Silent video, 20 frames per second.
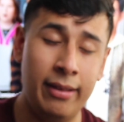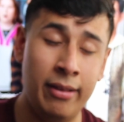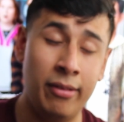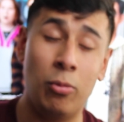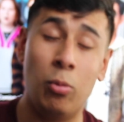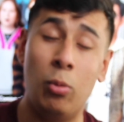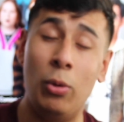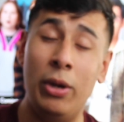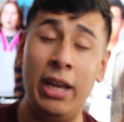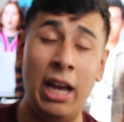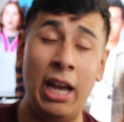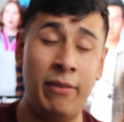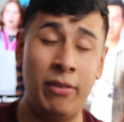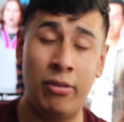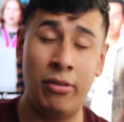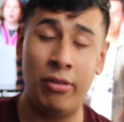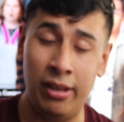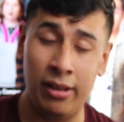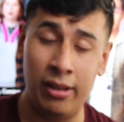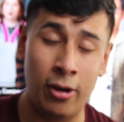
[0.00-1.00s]
we haven't
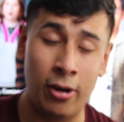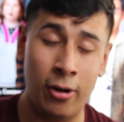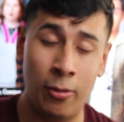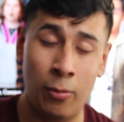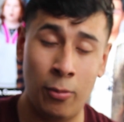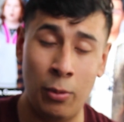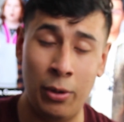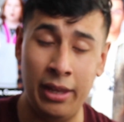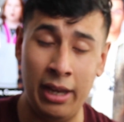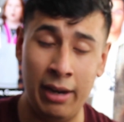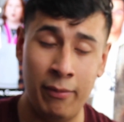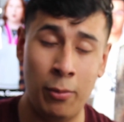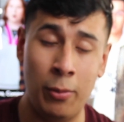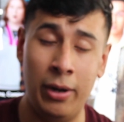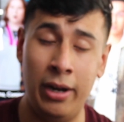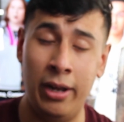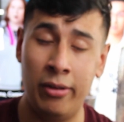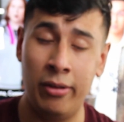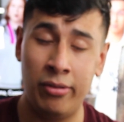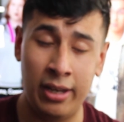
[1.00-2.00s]
seen her with everyone
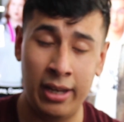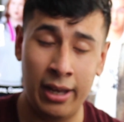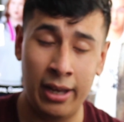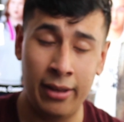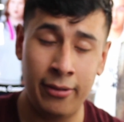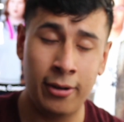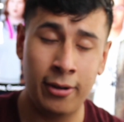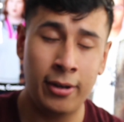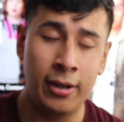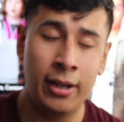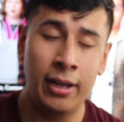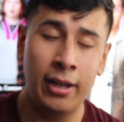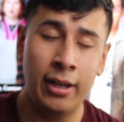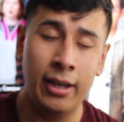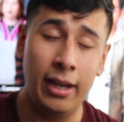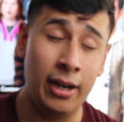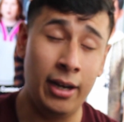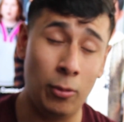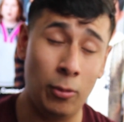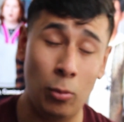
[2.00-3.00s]
else together
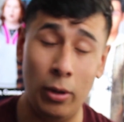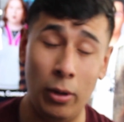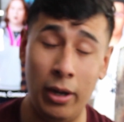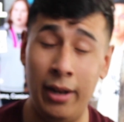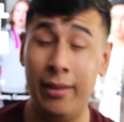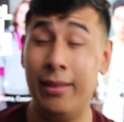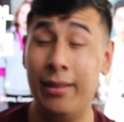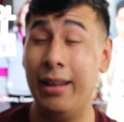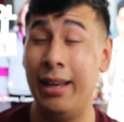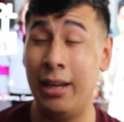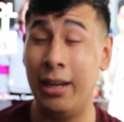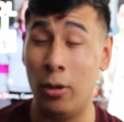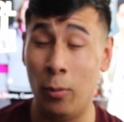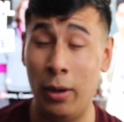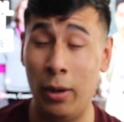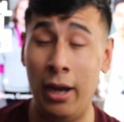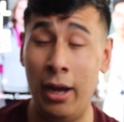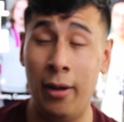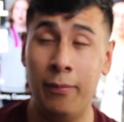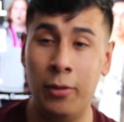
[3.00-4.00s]
in a
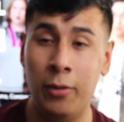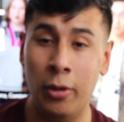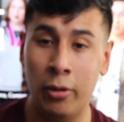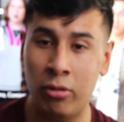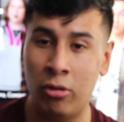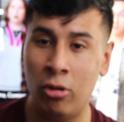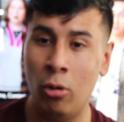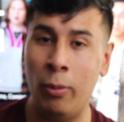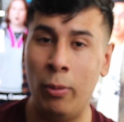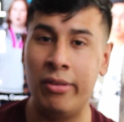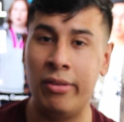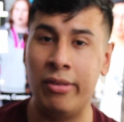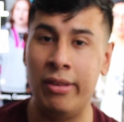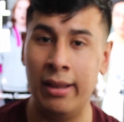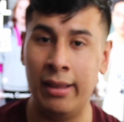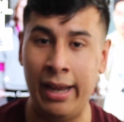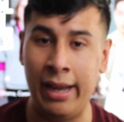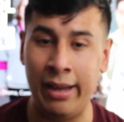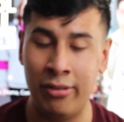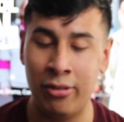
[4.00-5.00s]
while. Those 2 weeks did
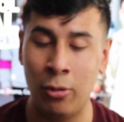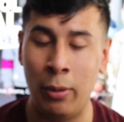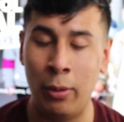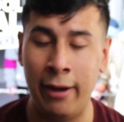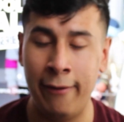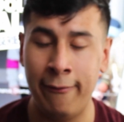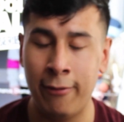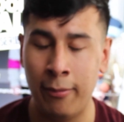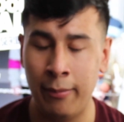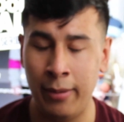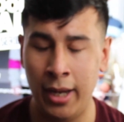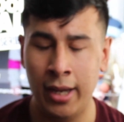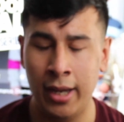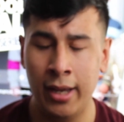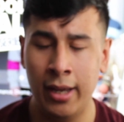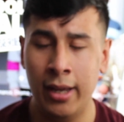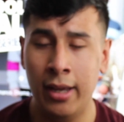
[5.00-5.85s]
last a while for me.